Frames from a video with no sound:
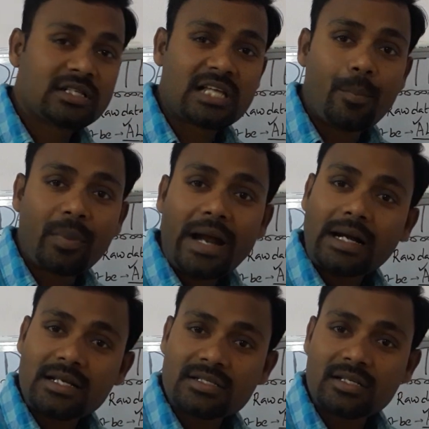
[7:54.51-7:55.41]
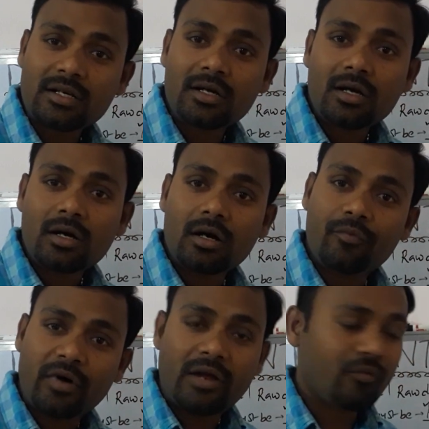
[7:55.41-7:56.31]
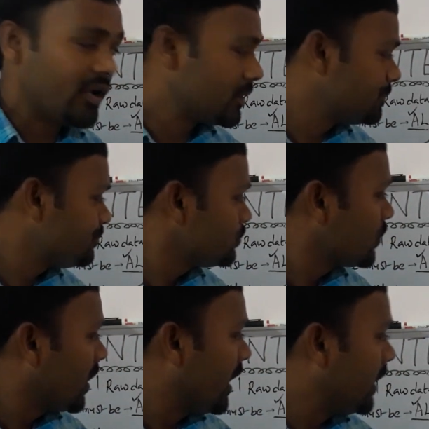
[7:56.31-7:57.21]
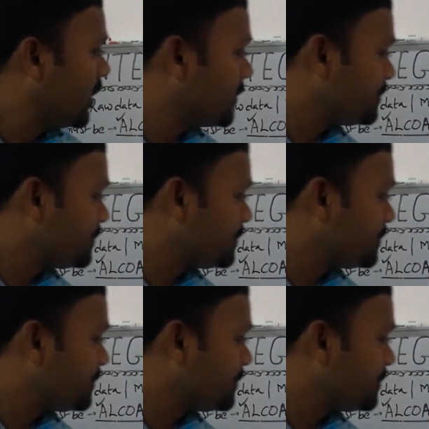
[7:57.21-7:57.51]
same practice forever. And